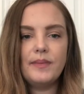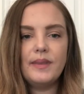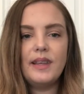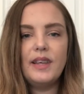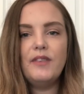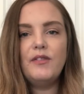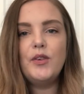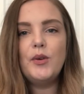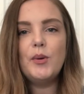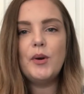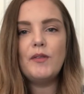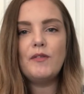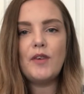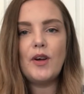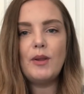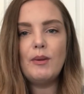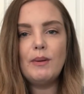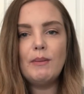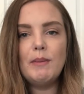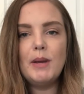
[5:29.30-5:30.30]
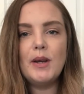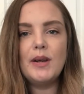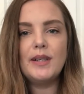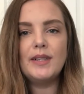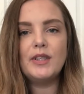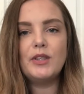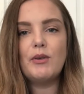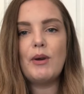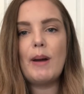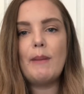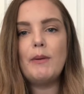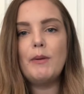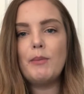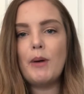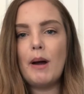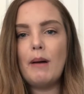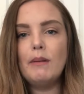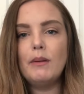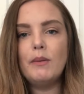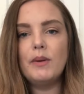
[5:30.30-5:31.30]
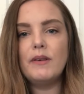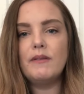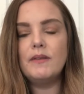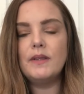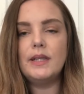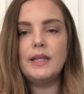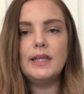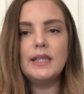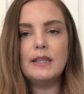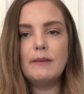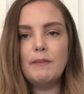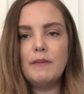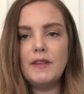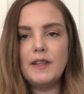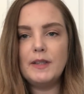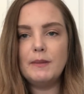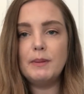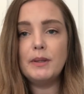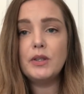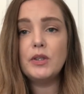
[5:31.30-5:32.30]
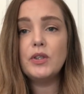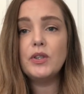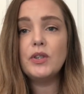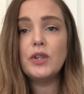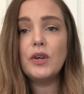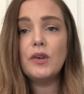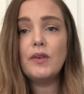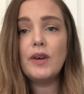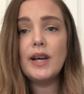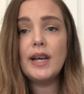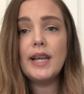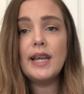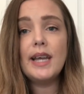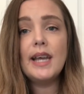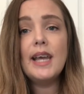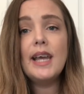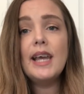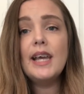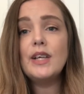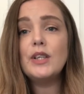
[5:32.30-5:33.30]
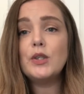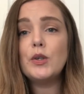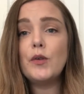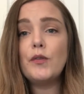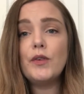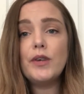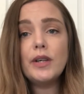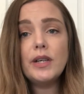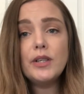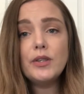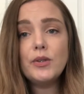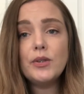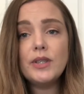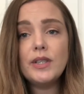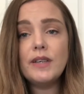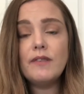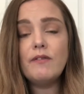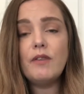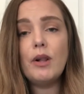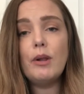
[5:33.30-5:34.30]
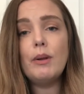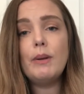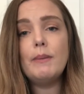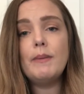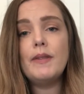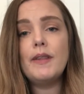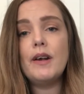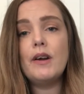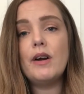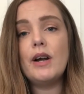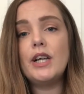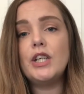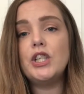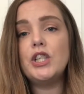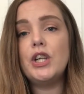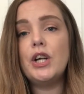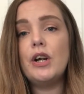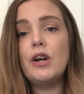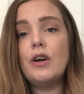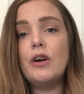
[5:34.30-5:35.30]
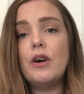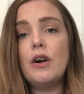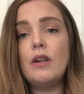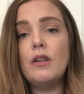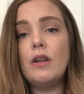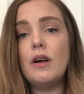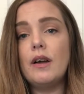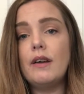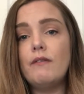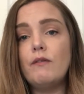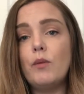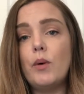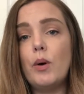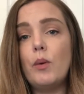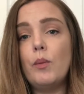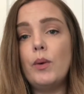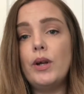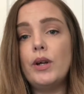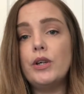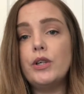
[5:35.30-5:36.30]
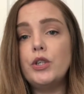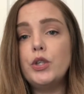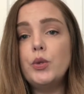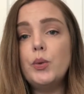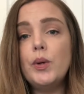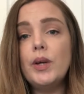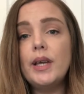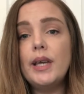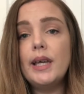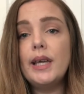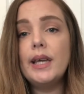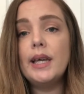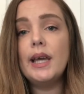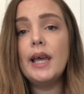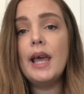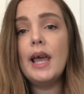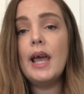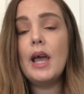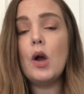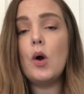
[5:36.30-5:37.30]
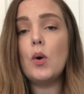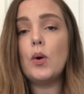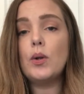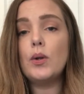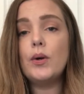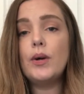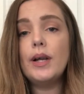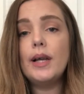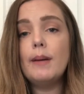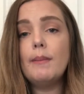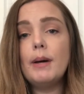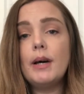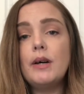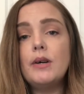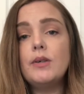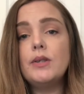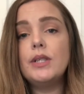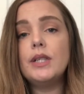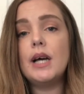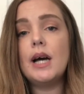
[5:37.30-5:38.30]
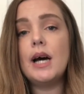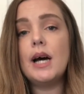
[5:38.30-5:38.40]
If you are following me on Instagram, you probably would have seen some of these pictures already. So if you're interested in following me there, I share a lot of what we are doing or learning about.